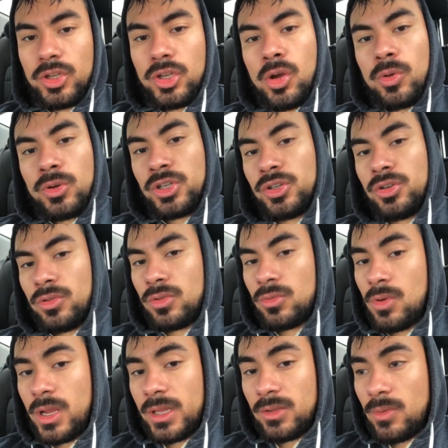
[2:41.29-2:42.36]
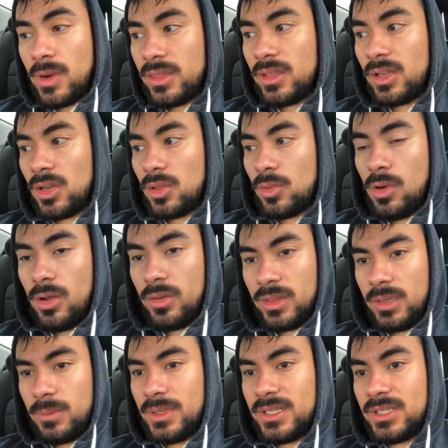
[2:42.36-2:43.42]
You know what you're doing the right the right thing or the wrong
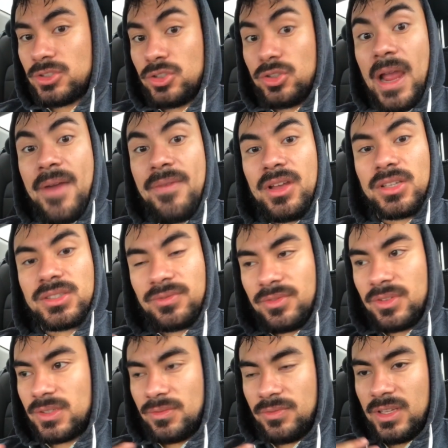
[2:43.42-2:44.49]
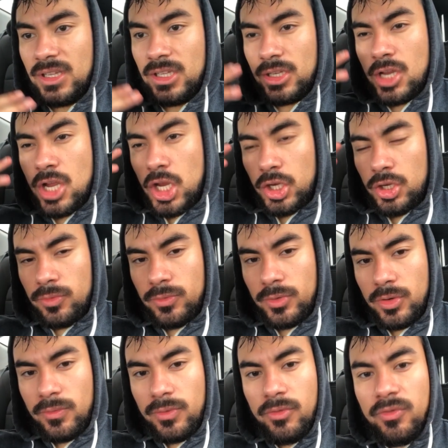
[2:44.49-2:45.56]
thing because you have this, this feeling you're
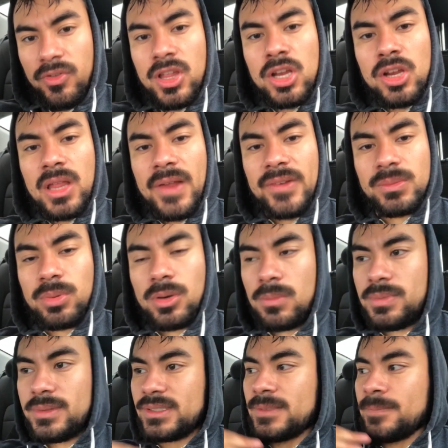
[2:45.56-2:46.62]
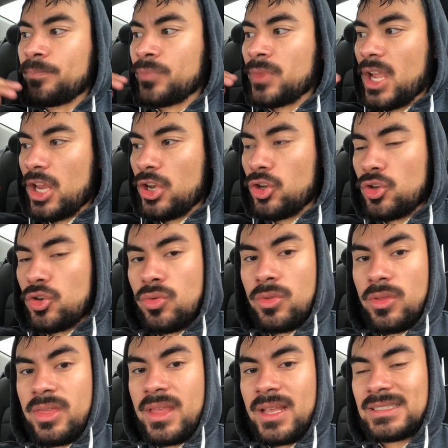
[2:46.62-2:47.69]
you're fulfilling your life's purpose and you're doing
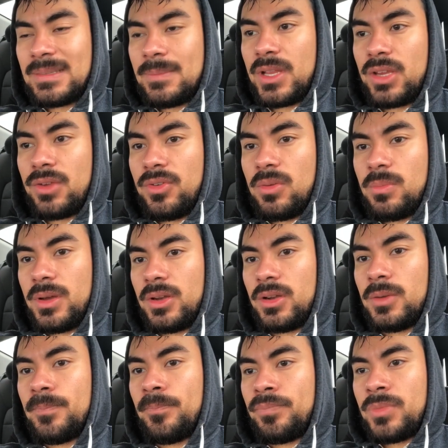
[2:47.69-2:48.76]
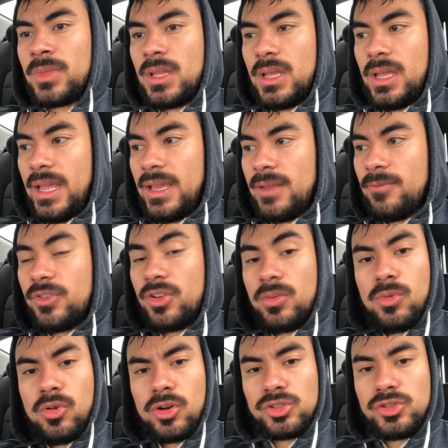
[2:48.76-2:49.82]
the things that make you feel better and feel
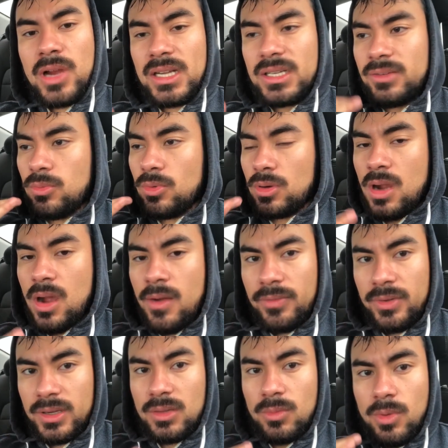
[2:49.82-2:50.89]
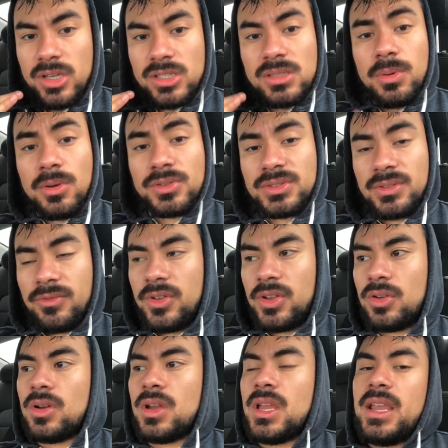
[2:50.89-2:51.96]
more attractive, more confident, the way you're supposed to
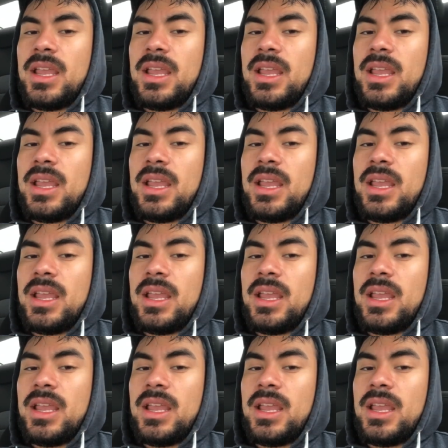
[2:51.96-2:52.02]
feel.